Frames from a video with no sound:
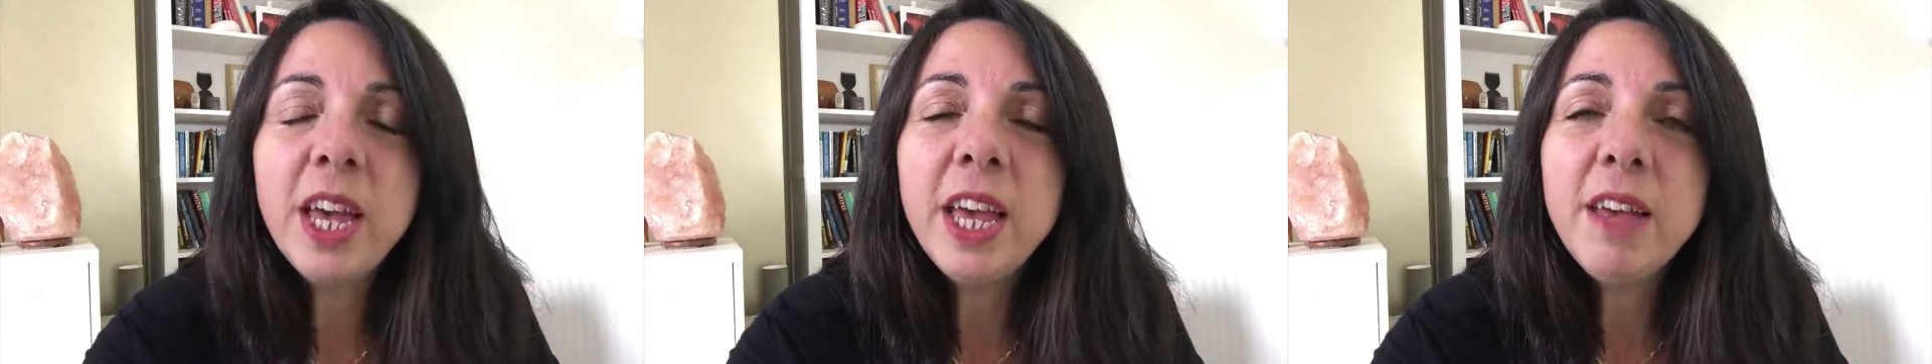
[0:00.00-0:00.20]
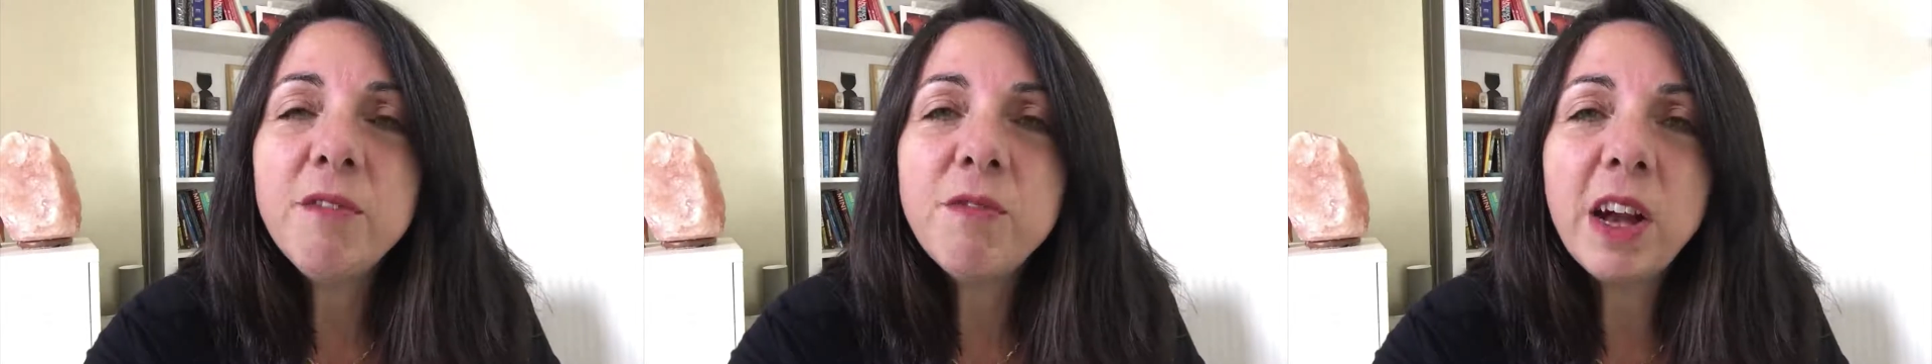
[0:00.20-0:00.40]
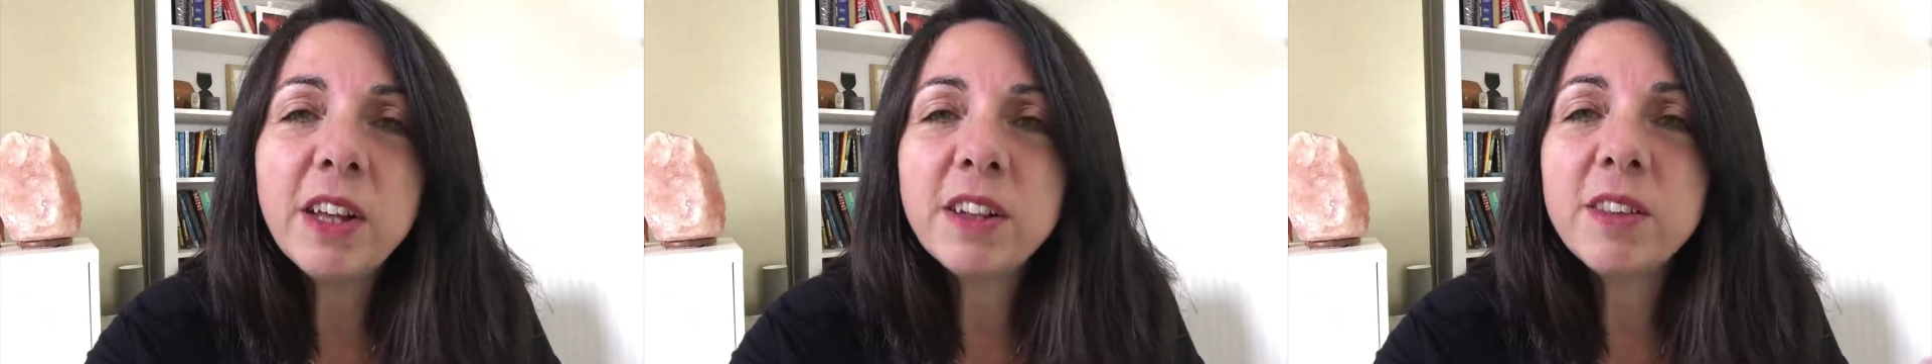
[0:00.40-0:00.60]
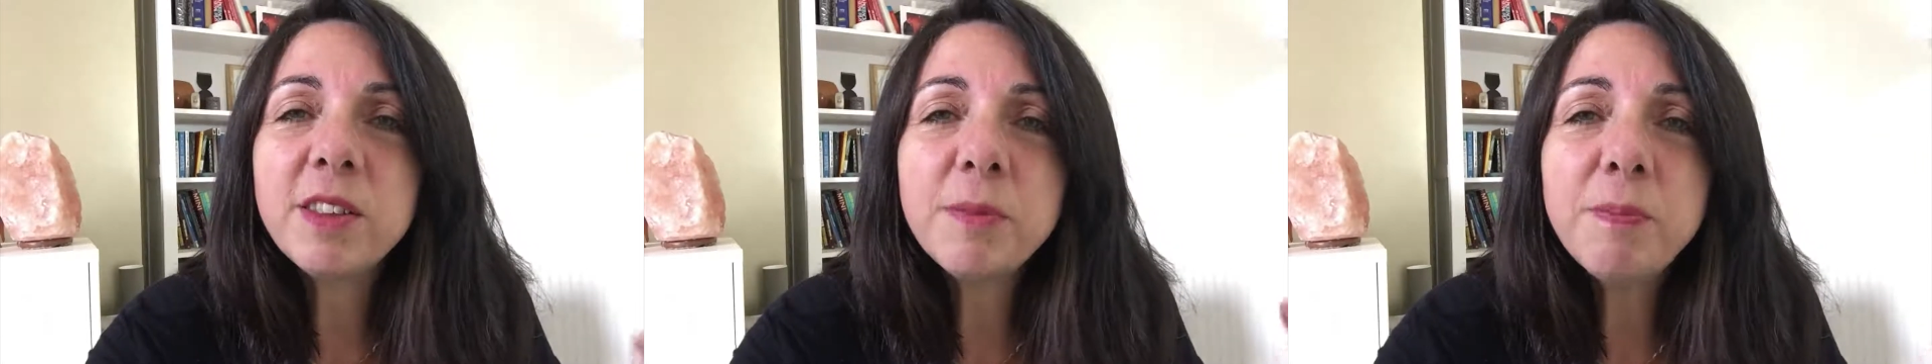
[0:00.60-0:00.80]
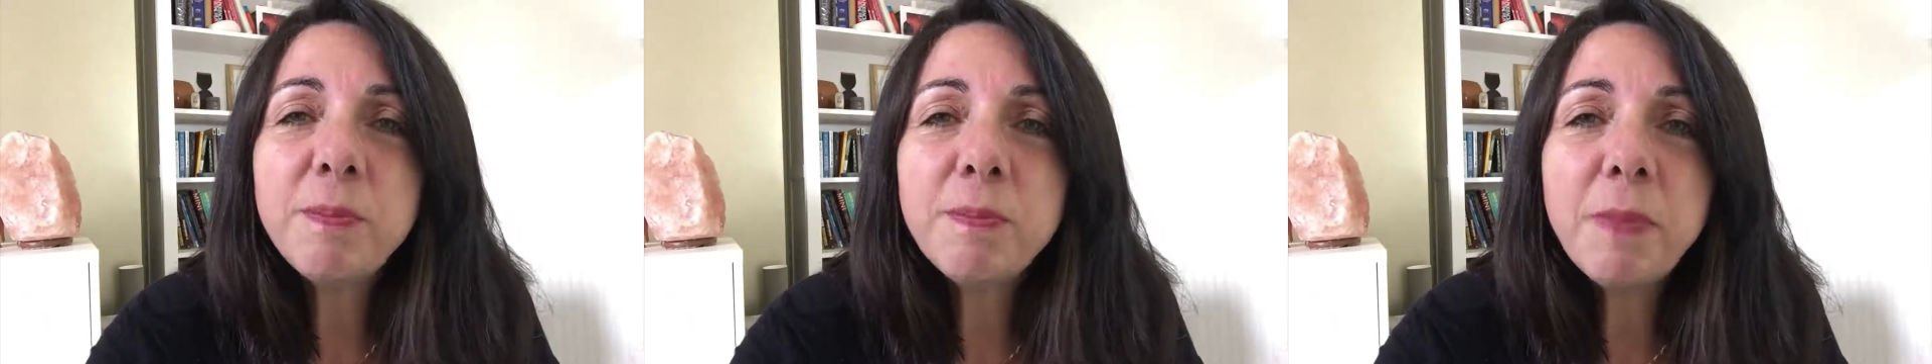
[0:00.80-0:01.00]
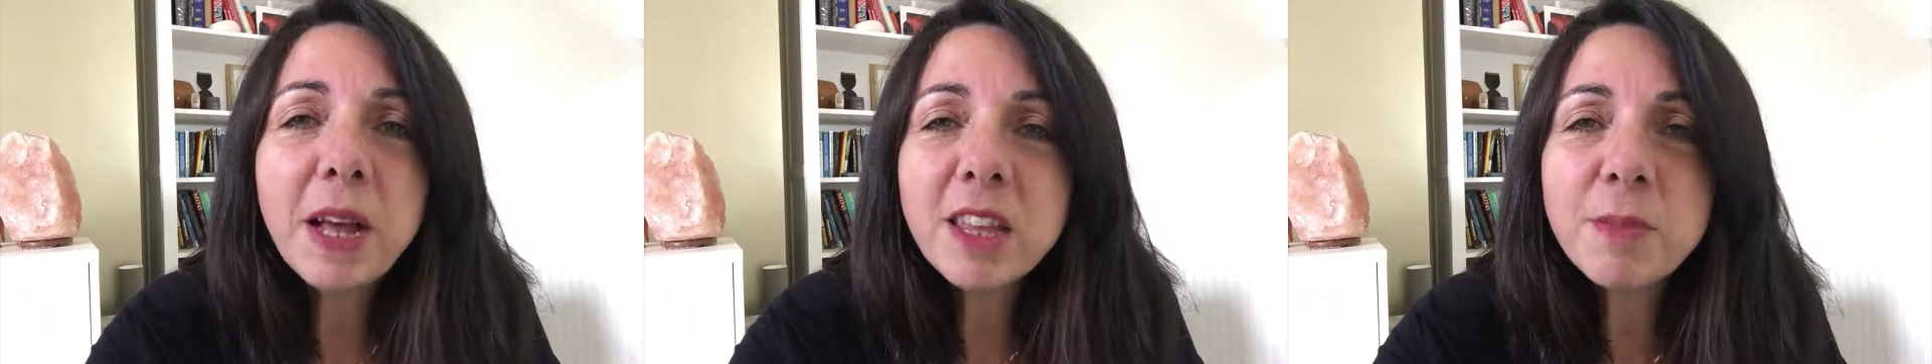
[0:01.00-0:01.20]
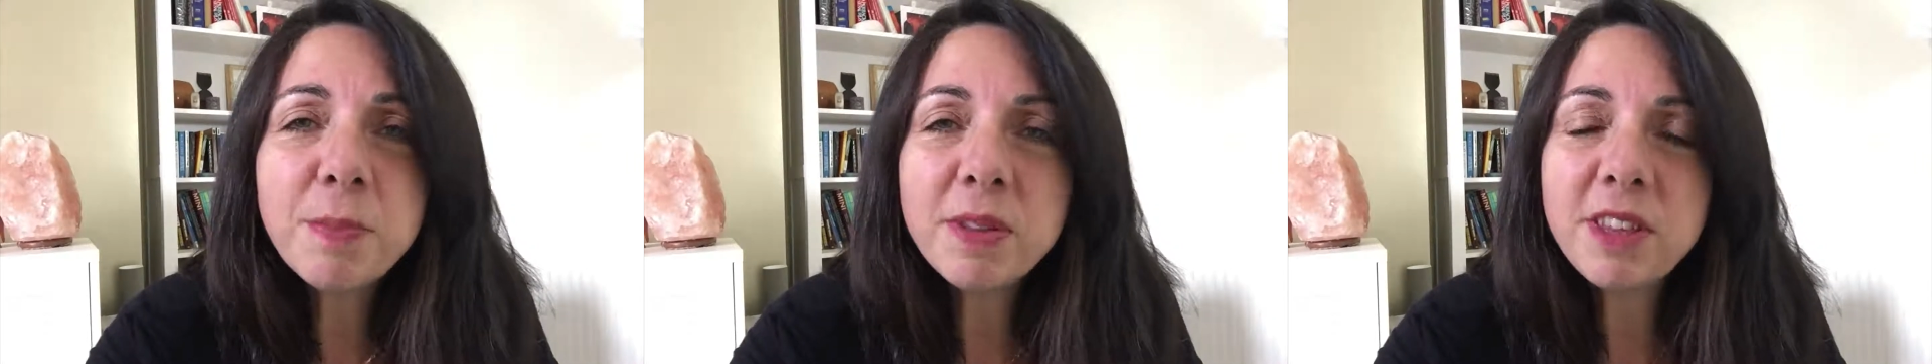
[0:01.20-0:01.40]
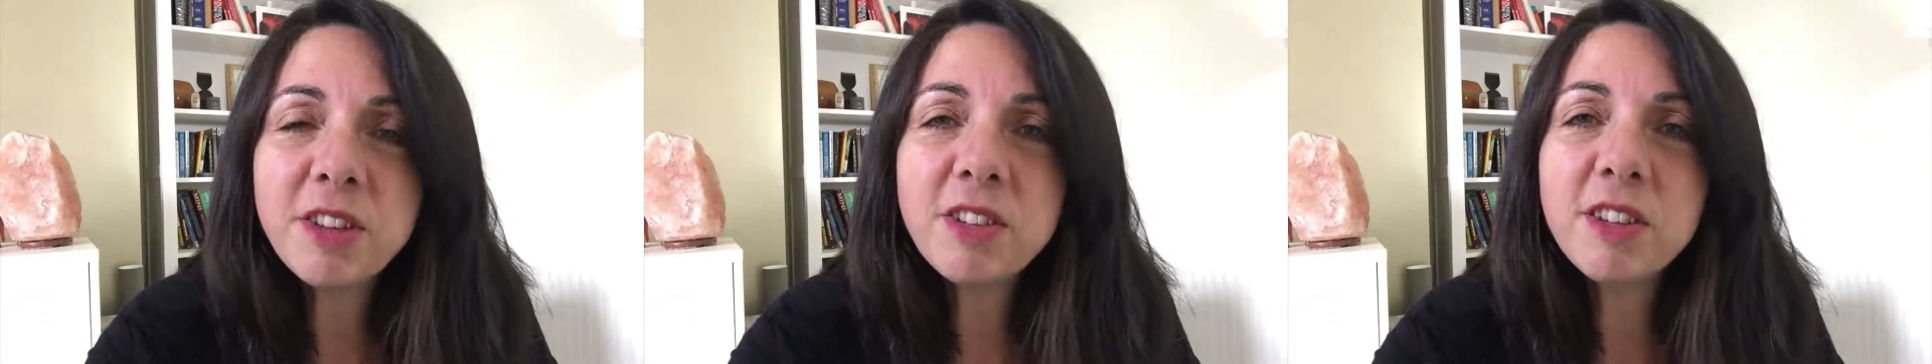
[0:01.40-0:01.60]
In fact, the best
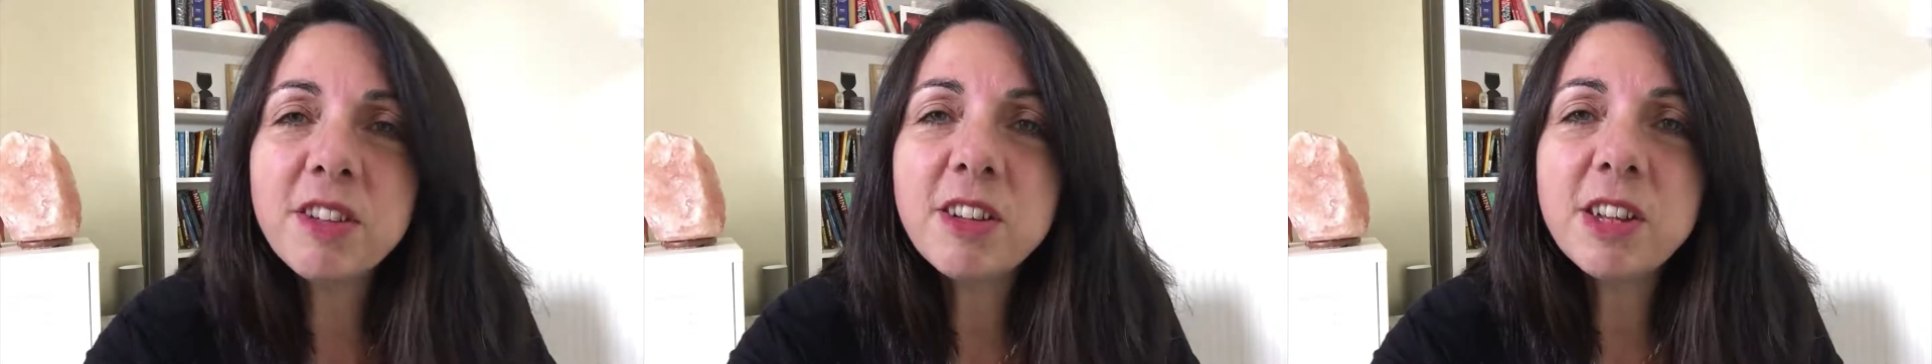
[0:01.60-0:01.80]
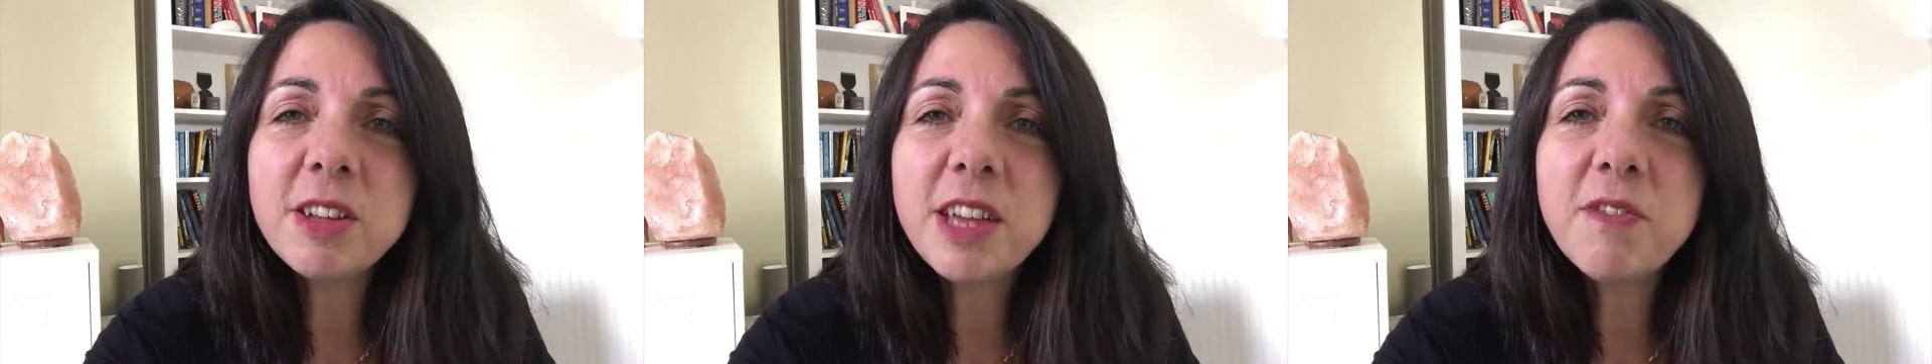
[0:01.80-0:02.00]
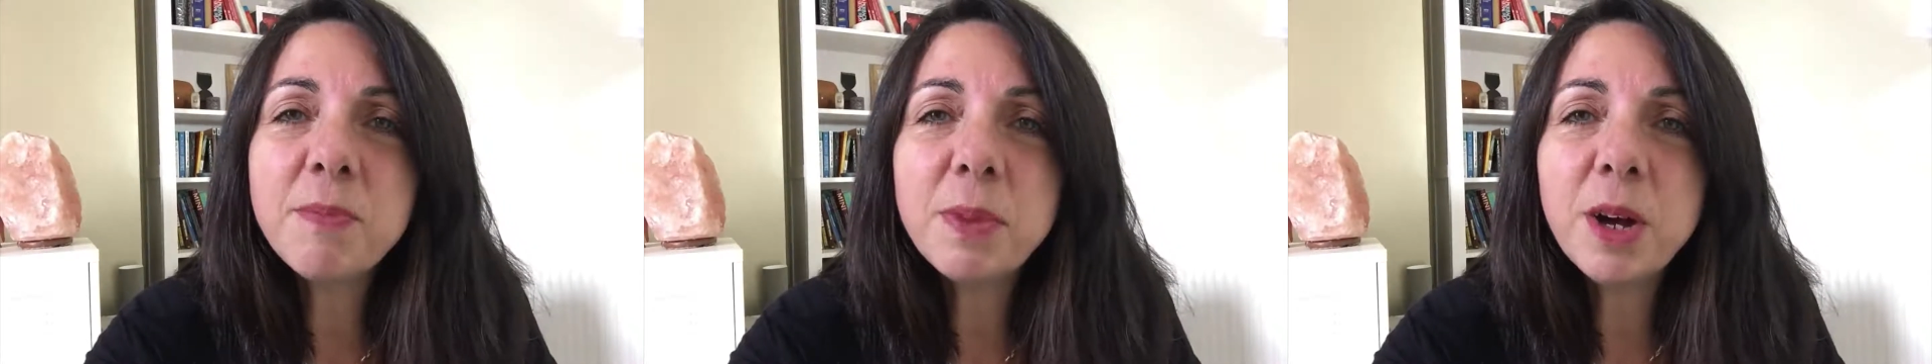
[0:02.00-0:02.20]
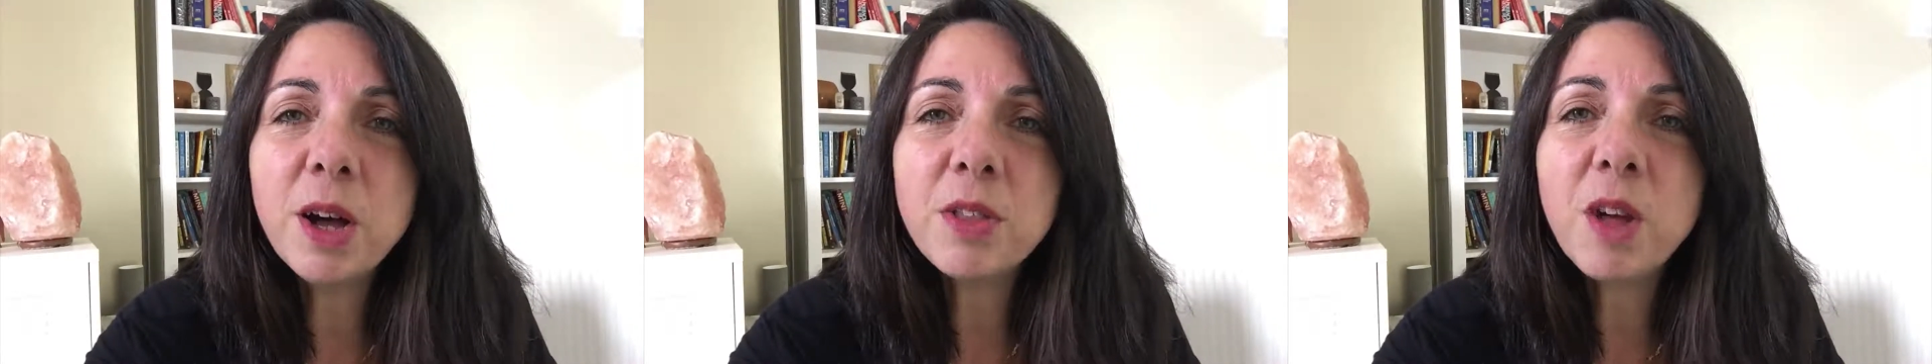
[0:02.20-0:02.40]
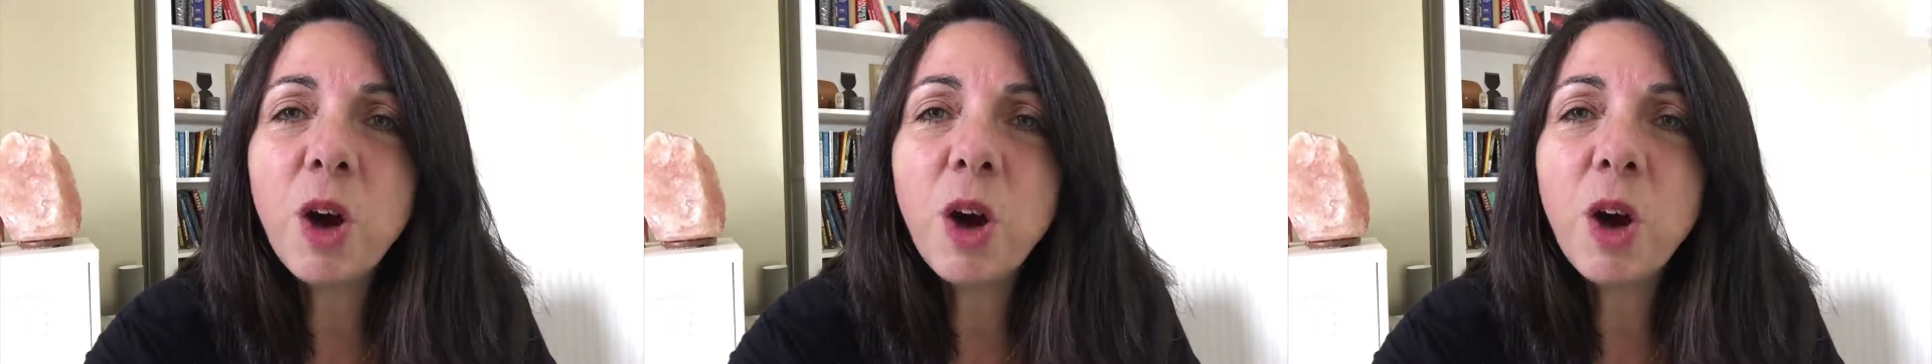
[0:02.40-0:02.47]
positions to give birth